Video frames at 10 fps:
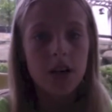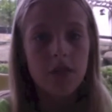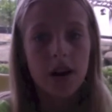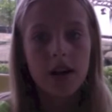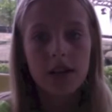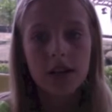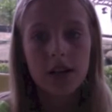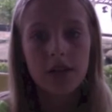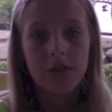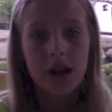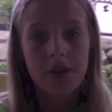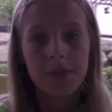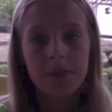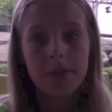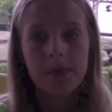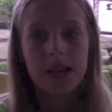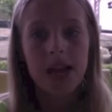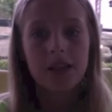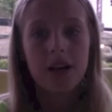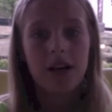Rocket 1 had
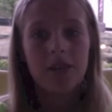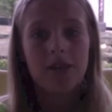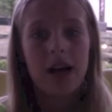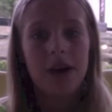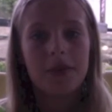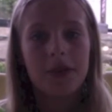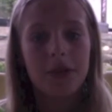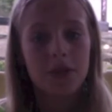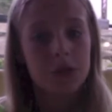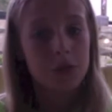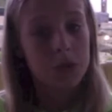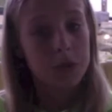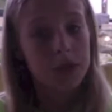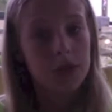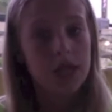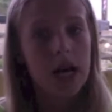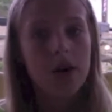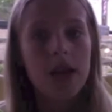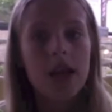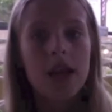a lot of gravity motion, which means go down,